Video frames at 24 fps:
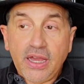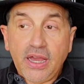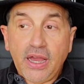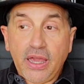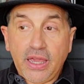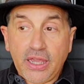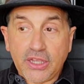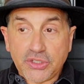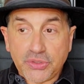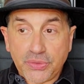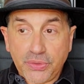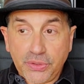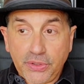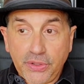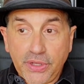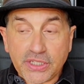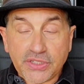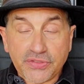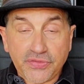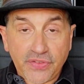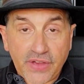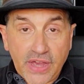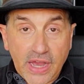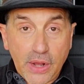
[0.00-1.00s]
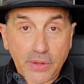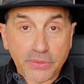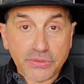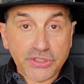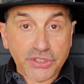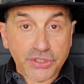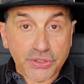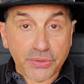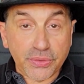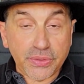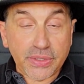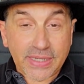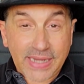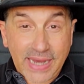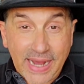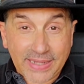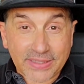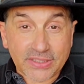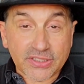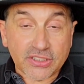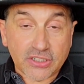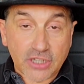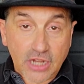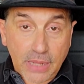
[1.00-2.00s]
Israel has vowed to not
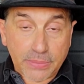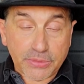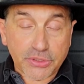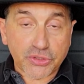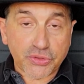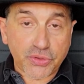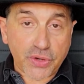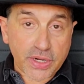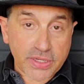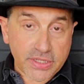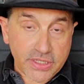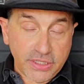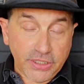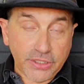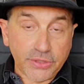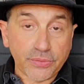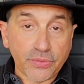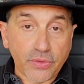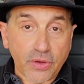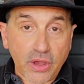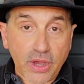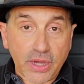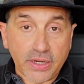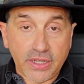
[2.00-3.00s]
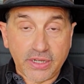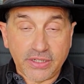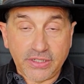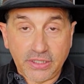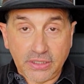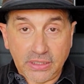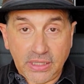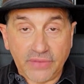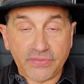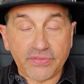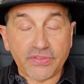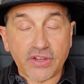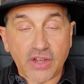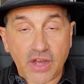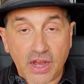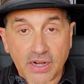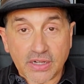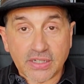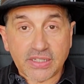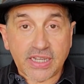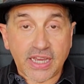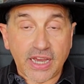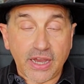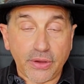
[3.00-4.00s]
stop striking Iran until they've
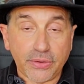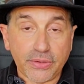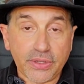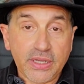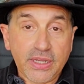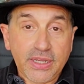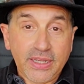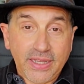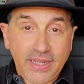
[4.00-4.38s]
knocked out